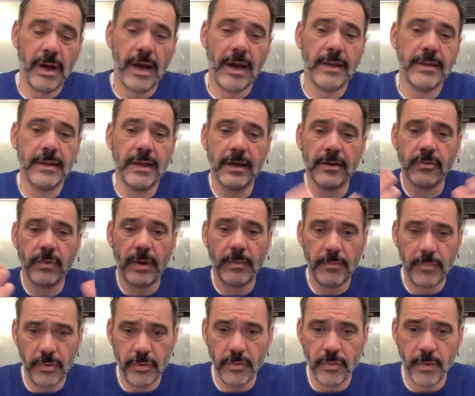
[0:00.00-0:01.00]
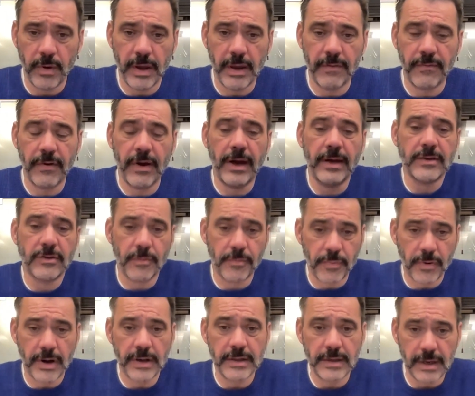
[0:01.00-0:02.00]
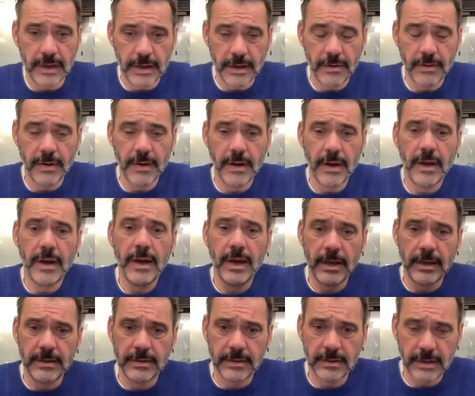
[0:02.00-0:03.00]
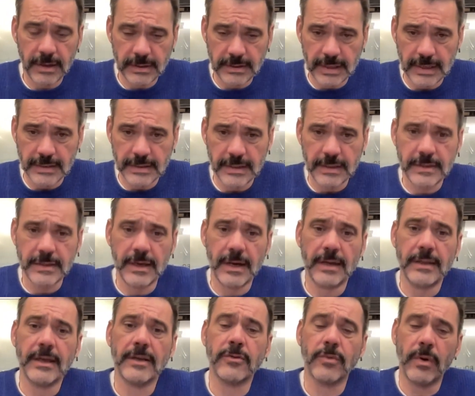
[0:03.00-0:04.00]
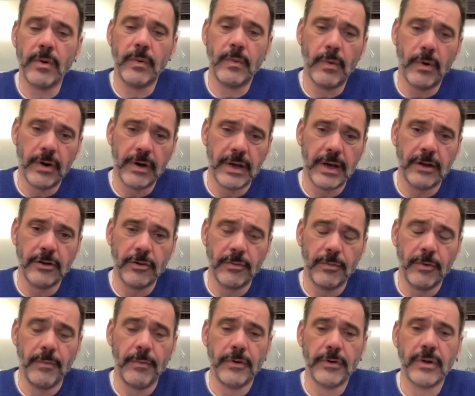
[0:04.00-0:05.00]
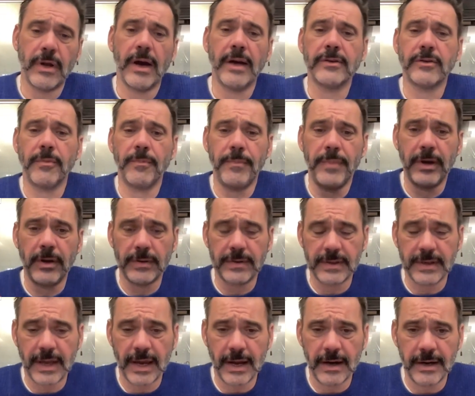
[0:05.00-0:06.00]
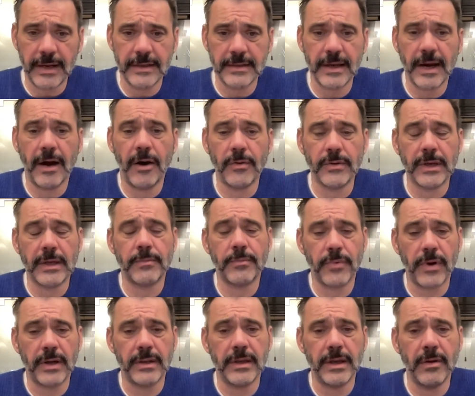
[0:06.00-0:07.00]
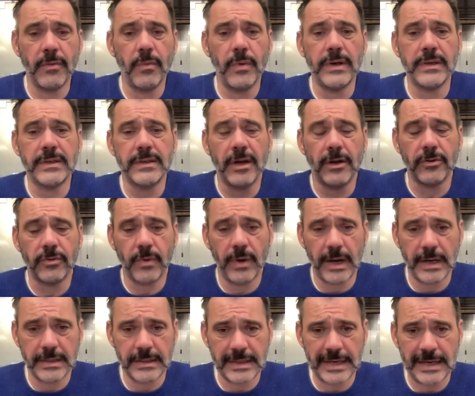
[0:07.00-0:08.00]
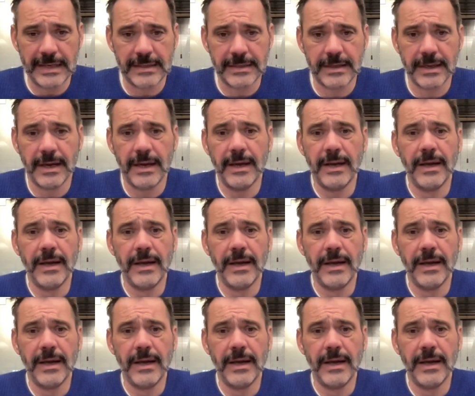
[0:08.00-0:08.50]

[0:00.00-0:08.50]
And that's where Blue Wave as a branding is, is existing. And that's why we're working at the moment as a bigger scale is how that branding will start to exist